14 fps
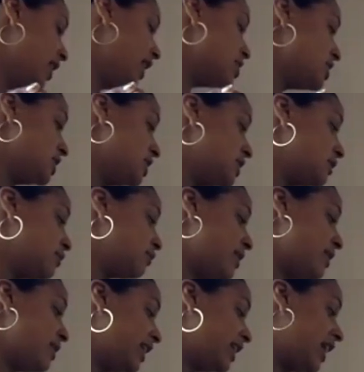She's sweet
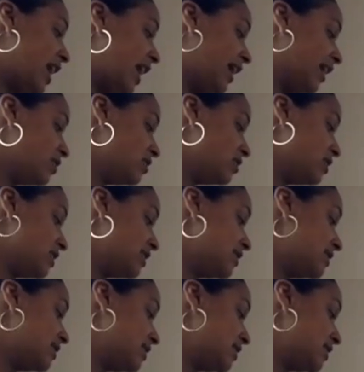and kind. She's